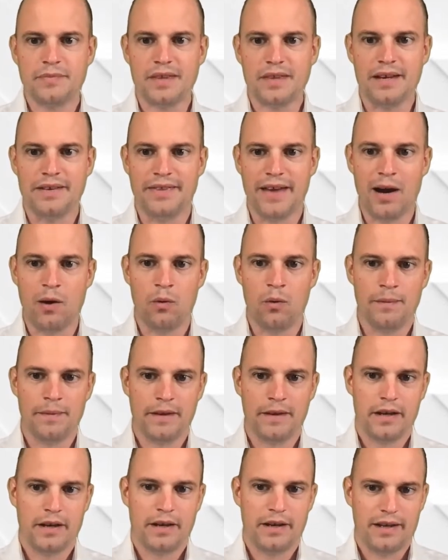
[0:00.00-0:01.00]
Now,
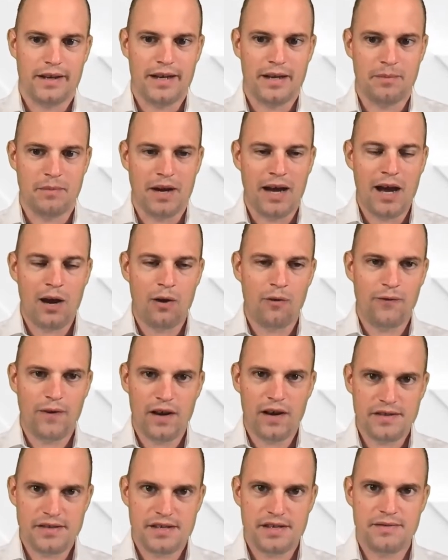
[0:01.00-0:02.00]
how
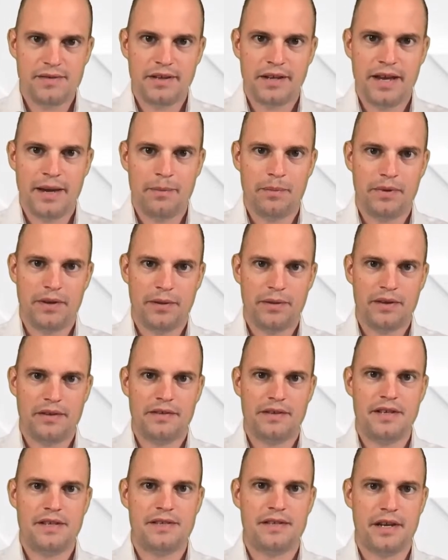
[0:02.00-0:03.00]
fast this will happen, I
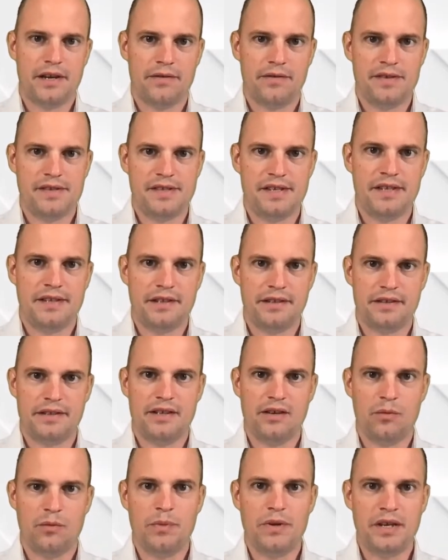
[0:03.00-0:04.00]
think there we see that
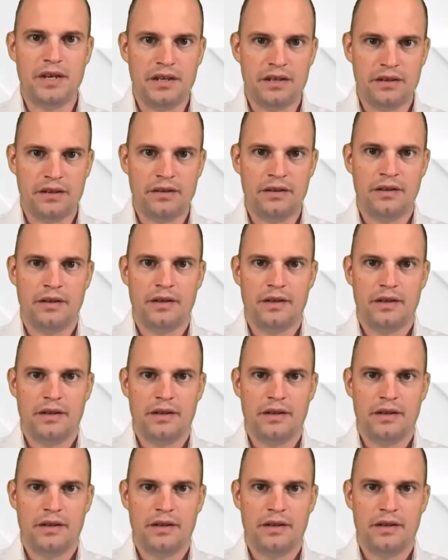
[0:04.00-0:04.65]
the opinions